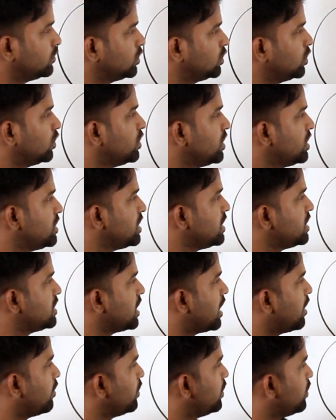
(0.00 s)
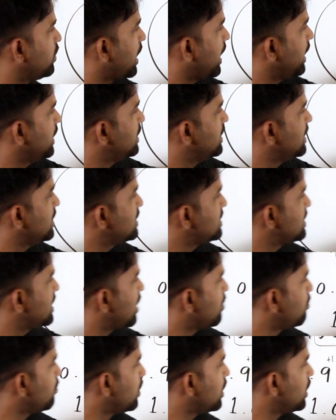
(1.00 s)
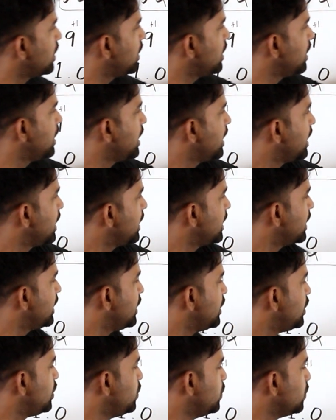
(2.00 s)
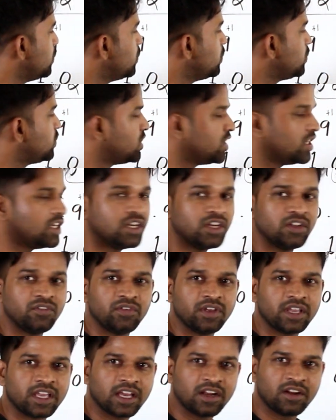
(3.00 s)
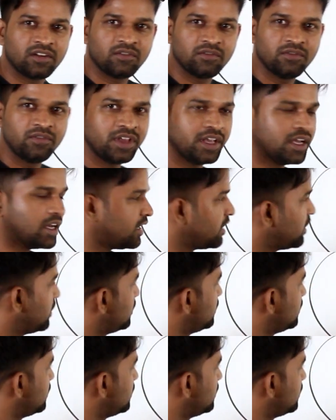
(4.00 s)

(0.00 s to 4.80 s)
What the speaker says: So this is how you write this number in 2 significant figures.